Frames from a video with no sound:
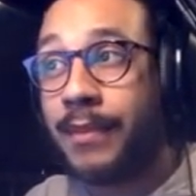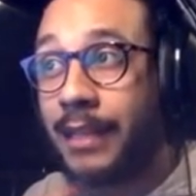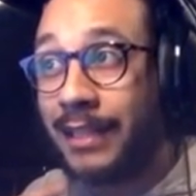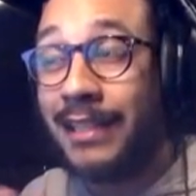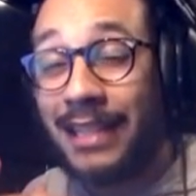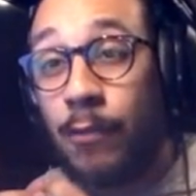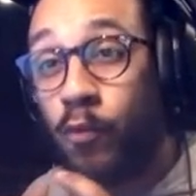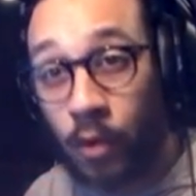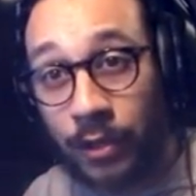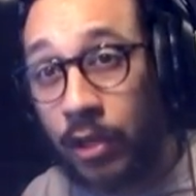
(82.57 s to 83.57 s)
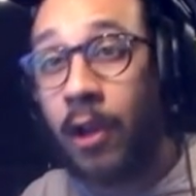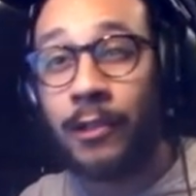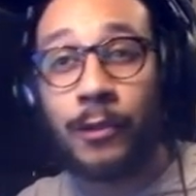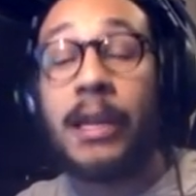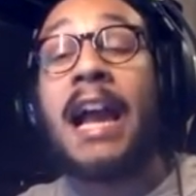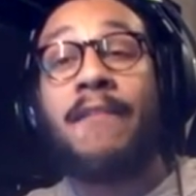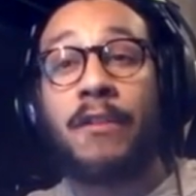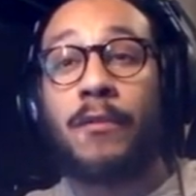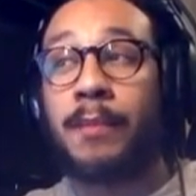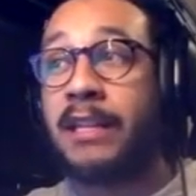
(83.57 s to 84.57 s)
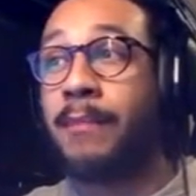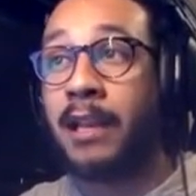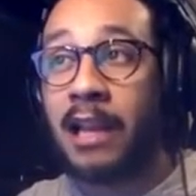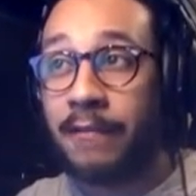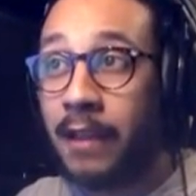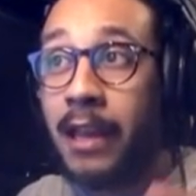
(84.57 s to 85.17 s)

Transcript: this is the worst Call of Duty I have ever played in my life.